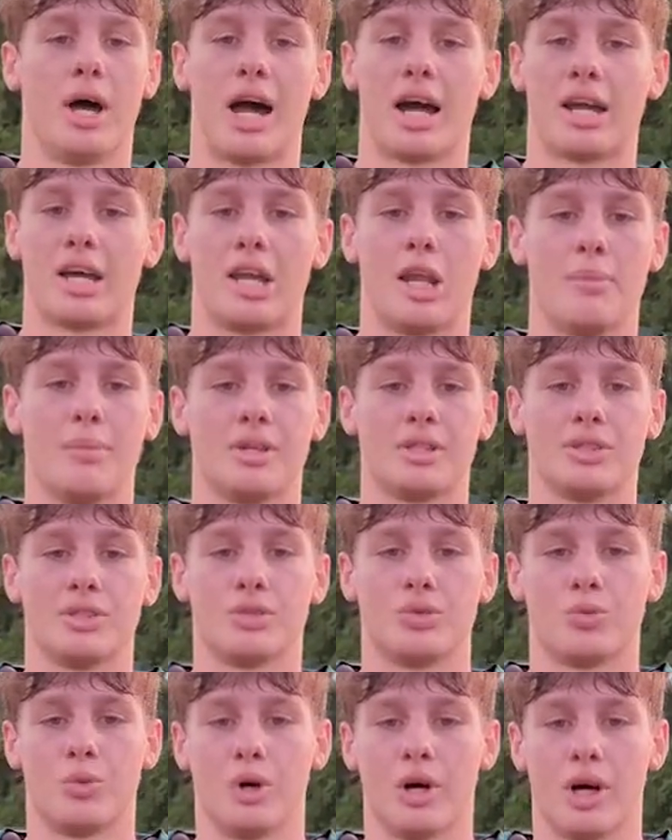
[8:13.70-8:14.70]
Academics
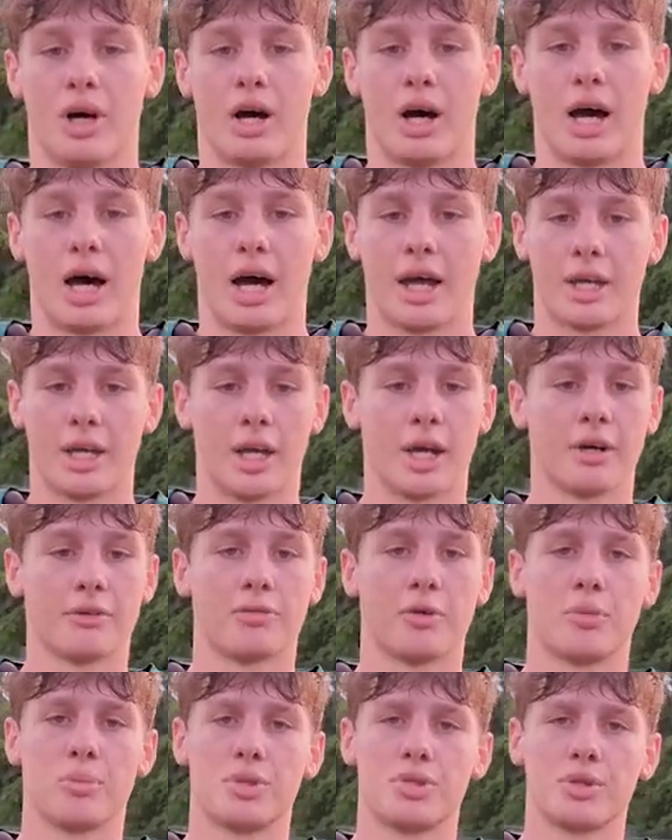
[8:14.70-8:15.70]
is what I care
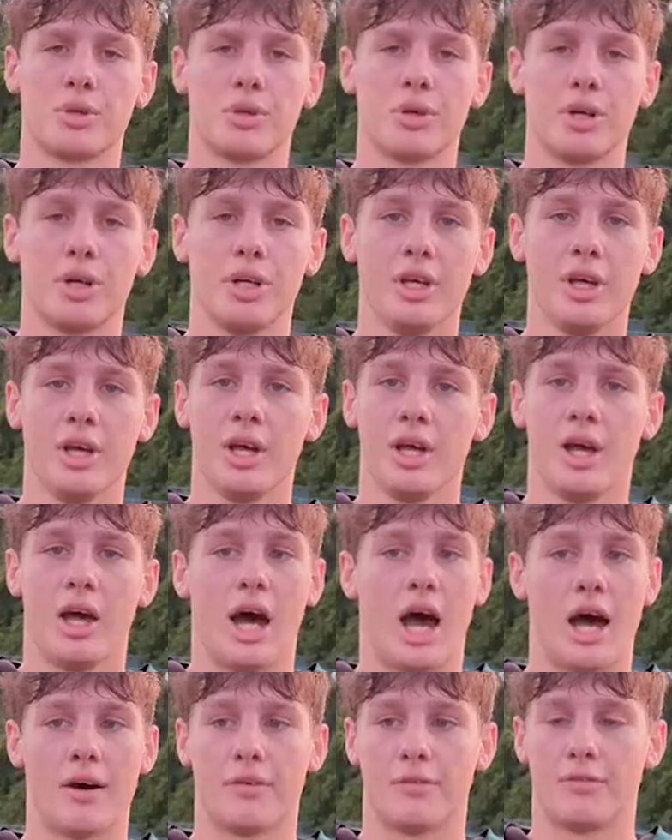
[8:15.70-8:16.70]
for majority.
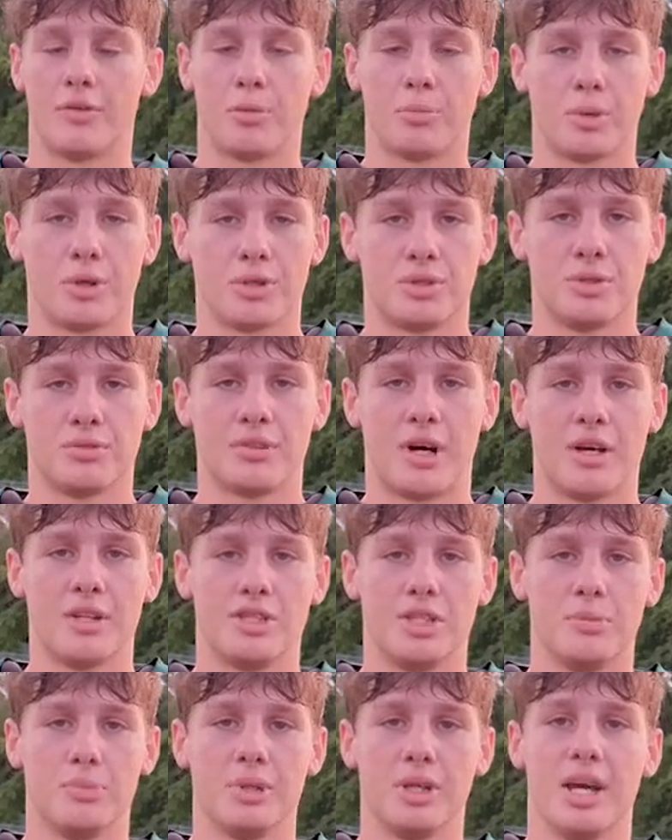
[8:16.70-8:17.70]
I have a 4.25
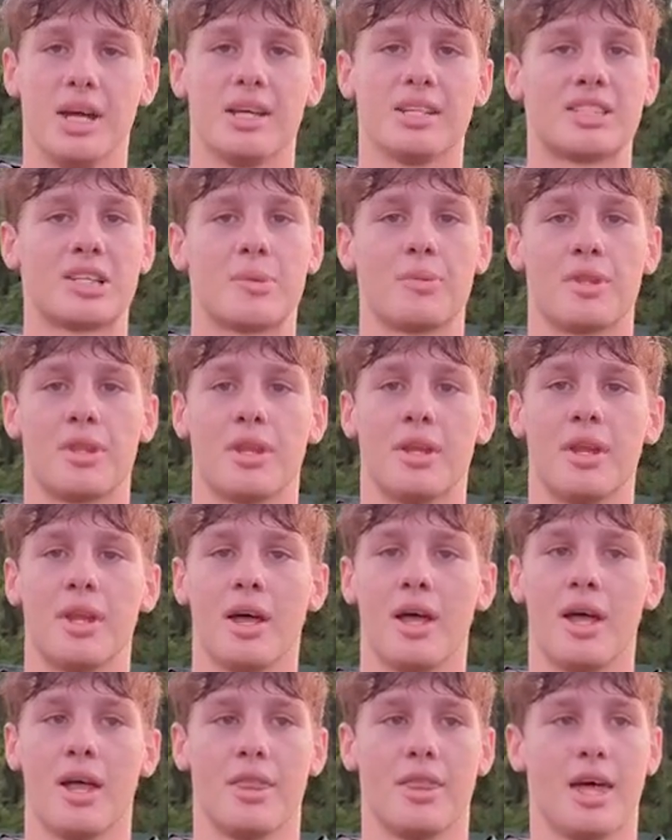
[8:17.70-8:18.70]
GPA. It's something
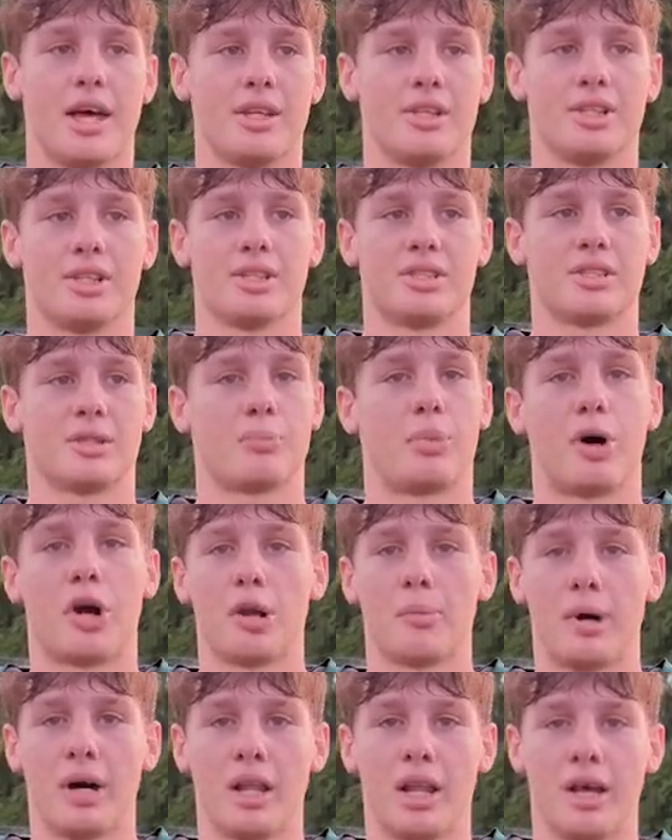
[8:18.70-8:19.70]
that's just a part
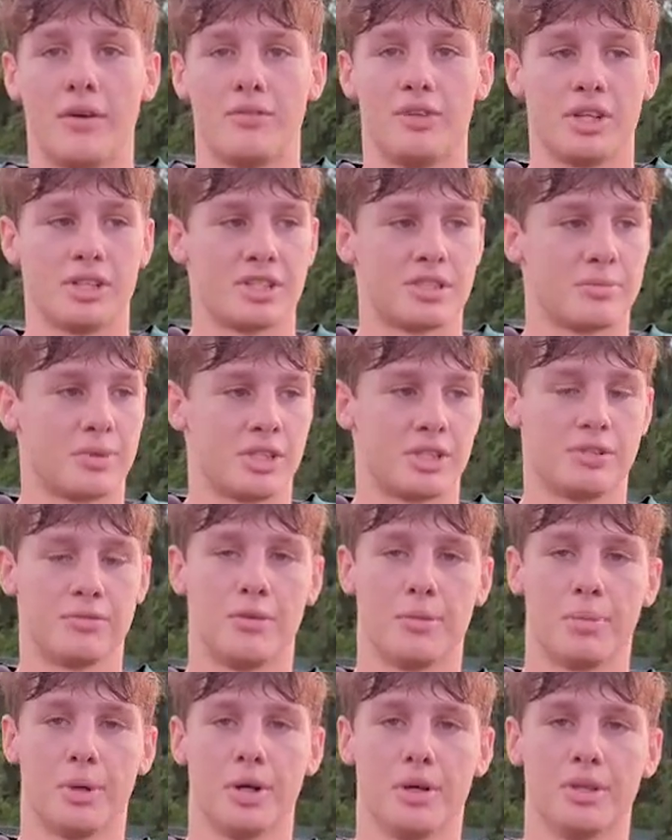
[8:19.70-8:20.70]
of my life, just as much as
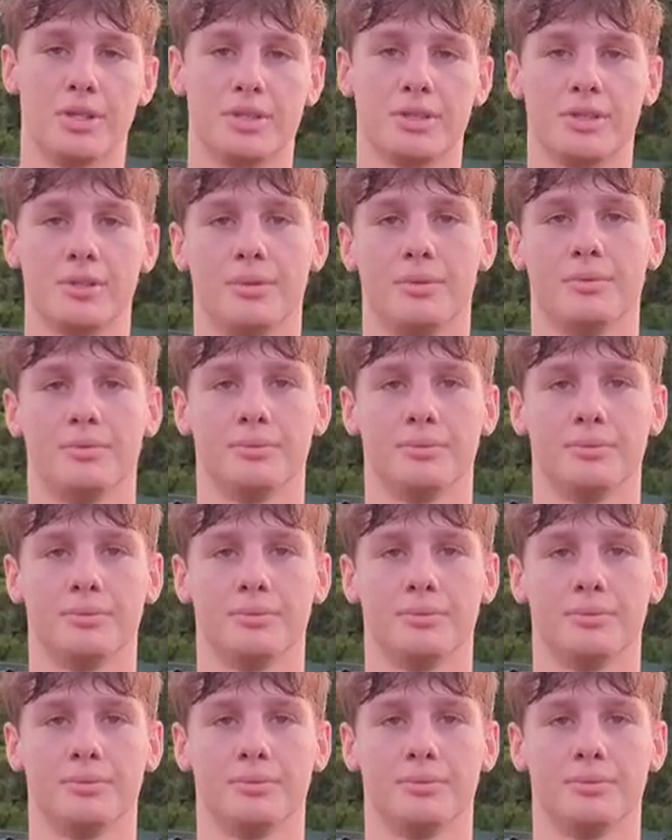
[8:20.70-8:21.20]
football is.